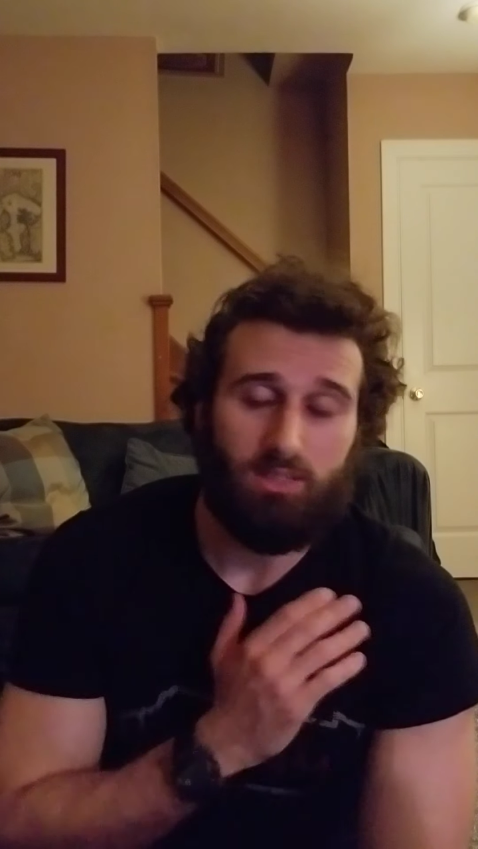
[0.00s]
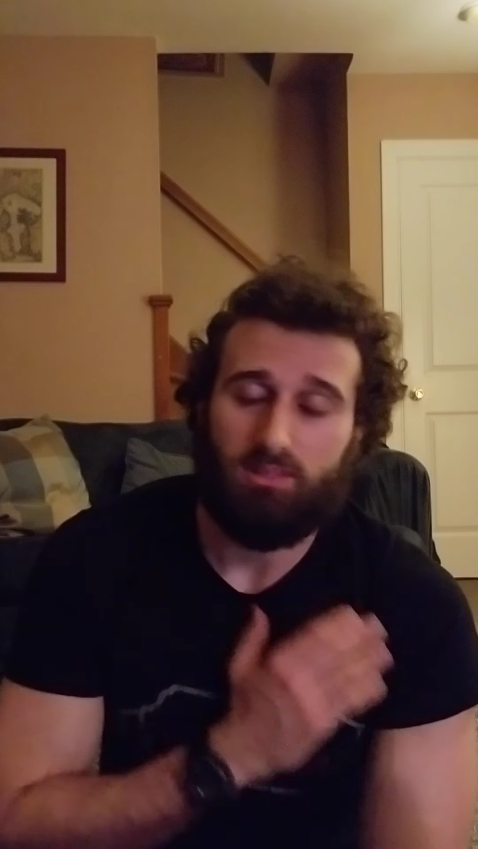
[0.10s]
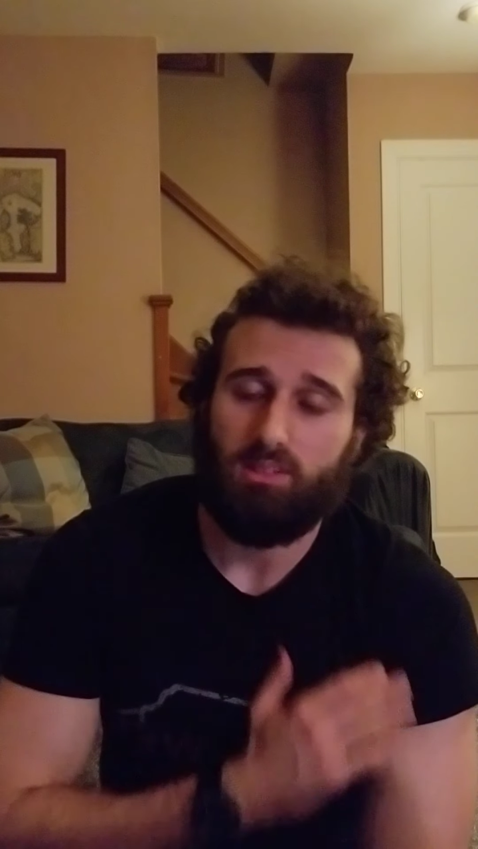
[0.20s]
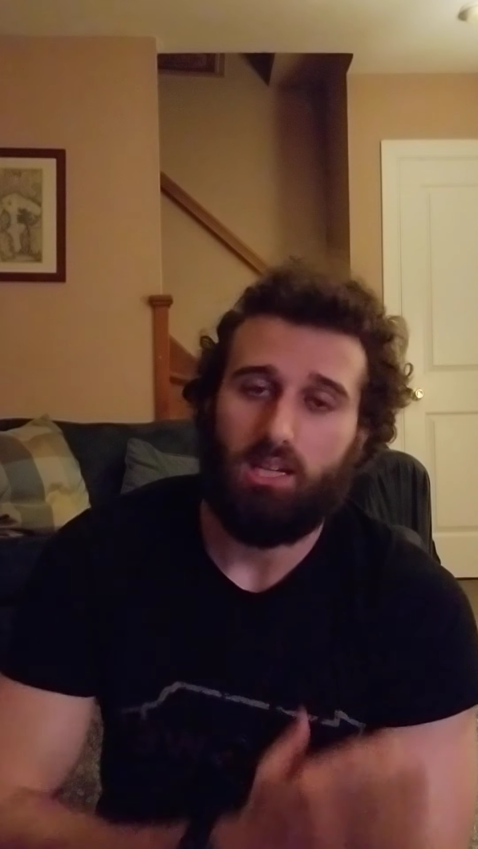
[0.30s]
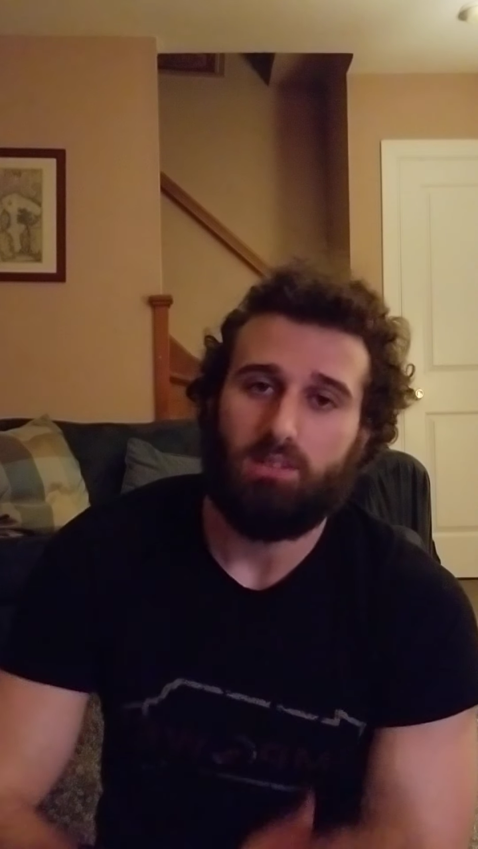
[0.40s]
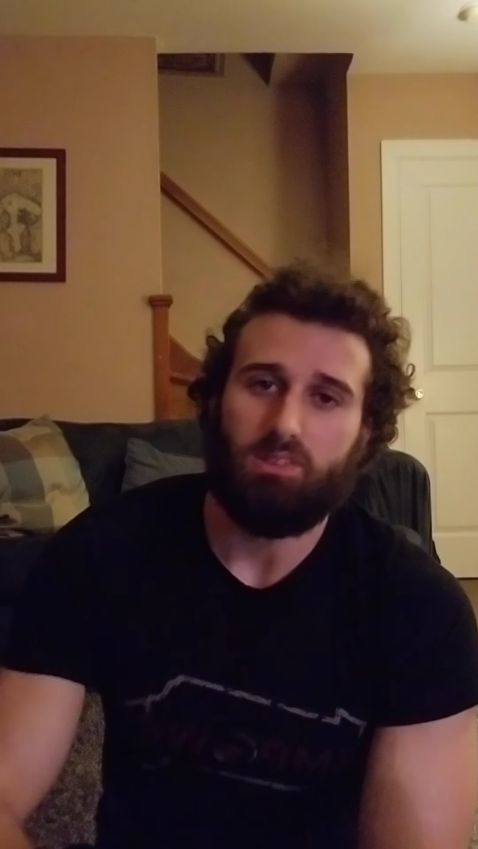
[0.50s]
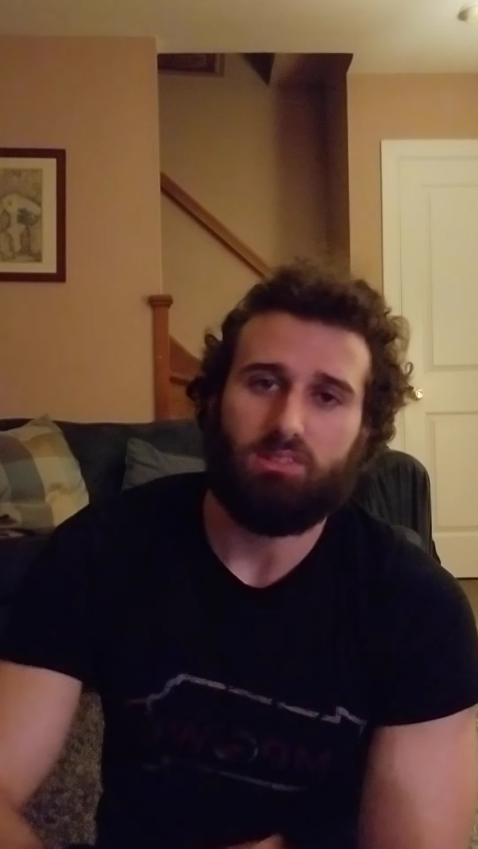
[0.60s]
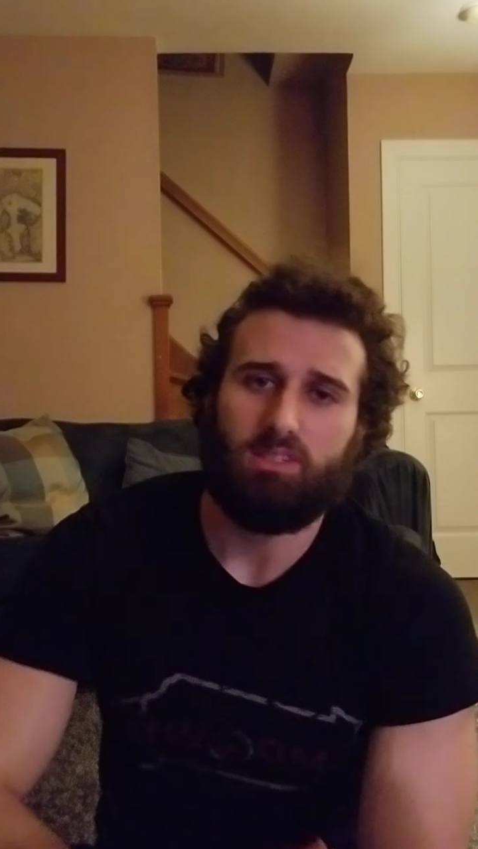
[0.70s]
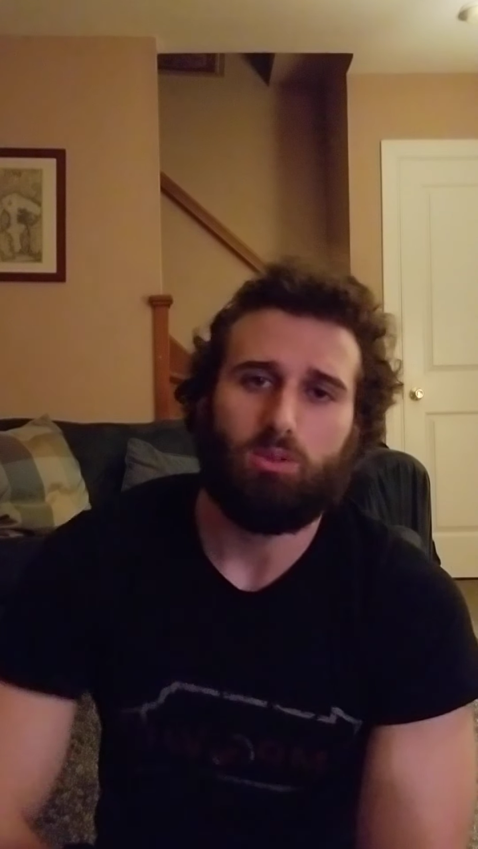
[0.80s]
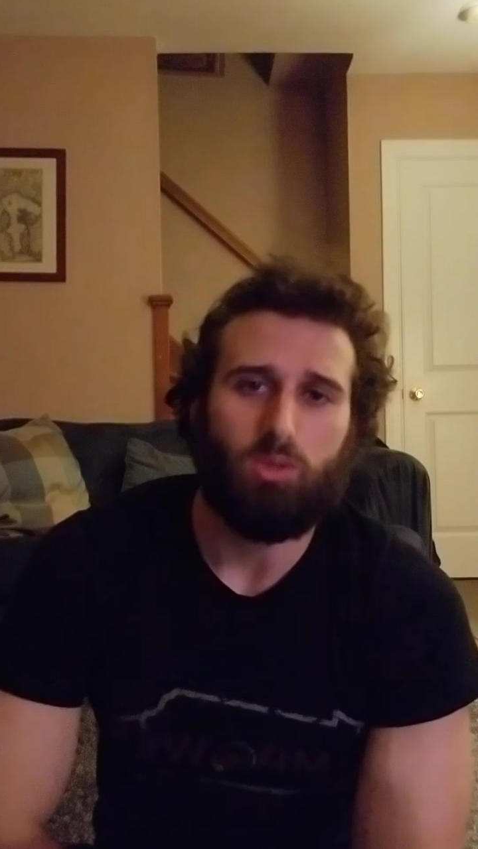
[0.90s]
it's kind of a
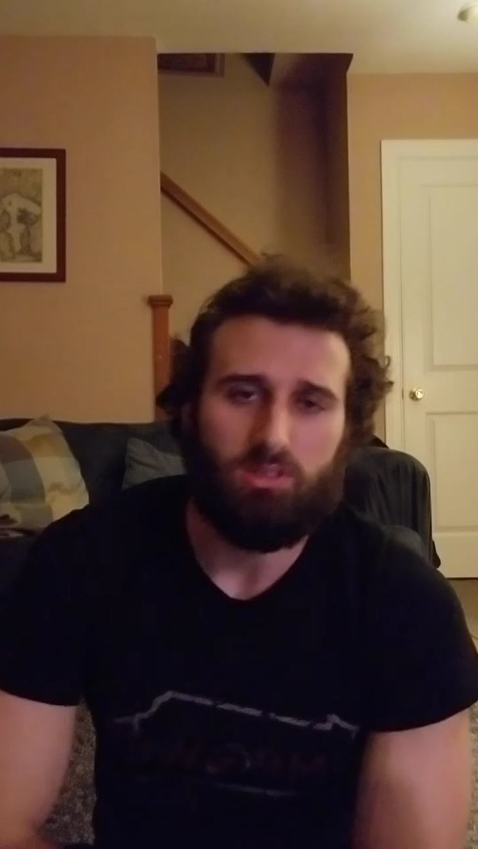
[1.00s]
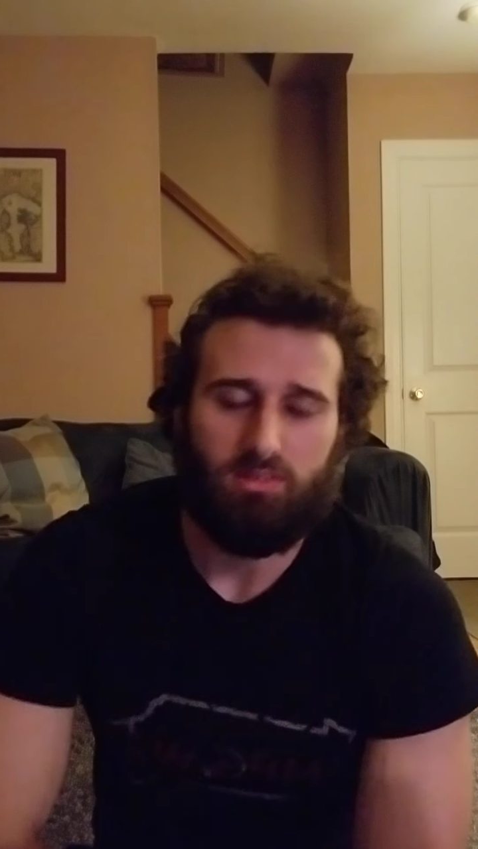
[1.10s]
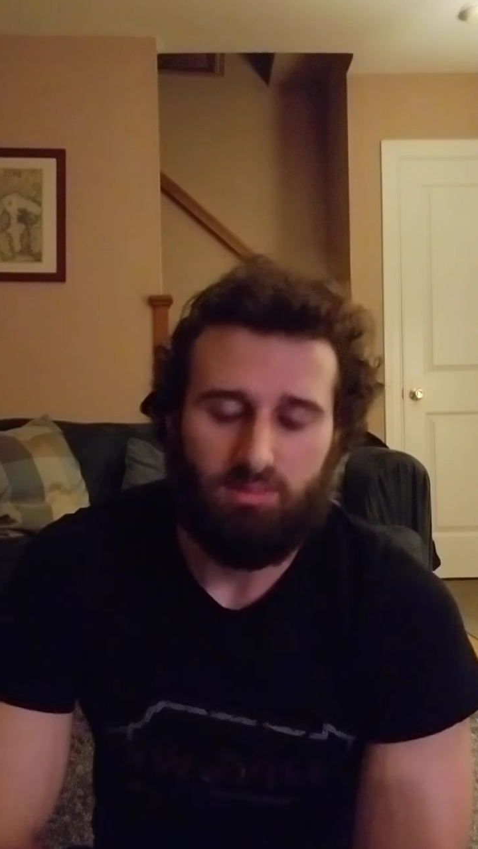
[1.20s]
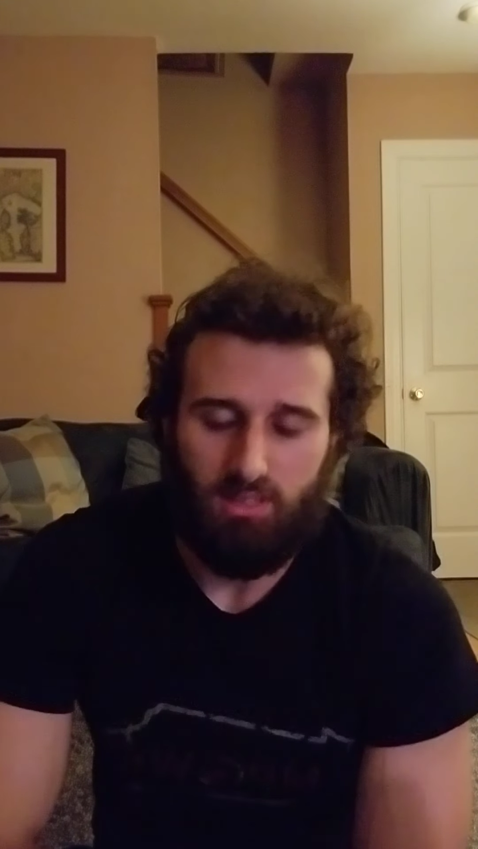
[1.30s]
sequence